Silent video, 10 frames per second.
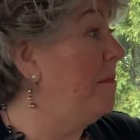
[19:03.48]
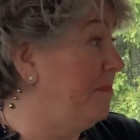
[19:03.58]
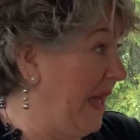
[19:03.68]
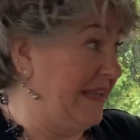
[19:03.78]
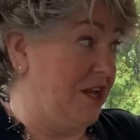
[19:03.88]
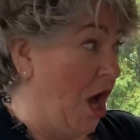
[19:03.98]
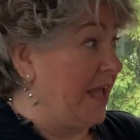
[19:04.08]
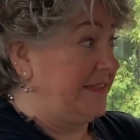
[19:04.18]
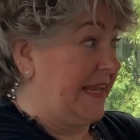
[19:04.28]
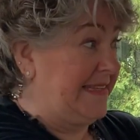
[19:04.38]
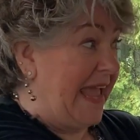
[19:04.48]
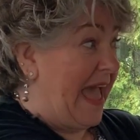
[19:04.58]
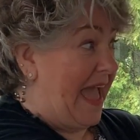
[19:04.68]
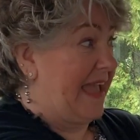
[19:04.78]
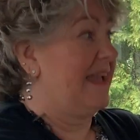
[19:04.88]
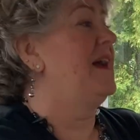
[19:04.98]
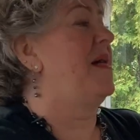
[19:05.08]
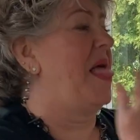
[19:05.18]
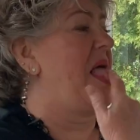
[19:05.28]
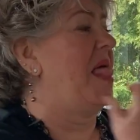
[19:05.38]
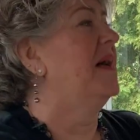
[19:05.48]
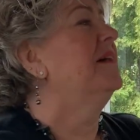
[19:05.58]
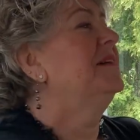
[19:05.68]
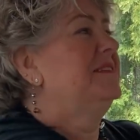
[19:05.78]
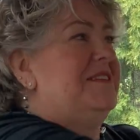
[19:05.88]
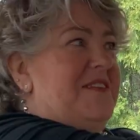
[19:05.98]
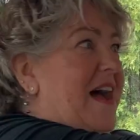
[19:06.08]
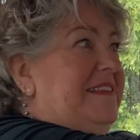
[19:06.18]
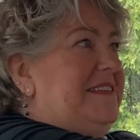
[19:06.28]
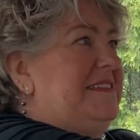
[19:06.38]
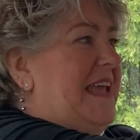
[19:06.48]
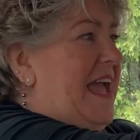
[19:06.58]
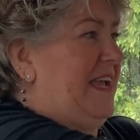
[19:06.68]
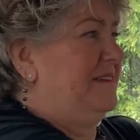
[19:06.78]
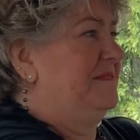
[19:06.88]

But not today. Not today.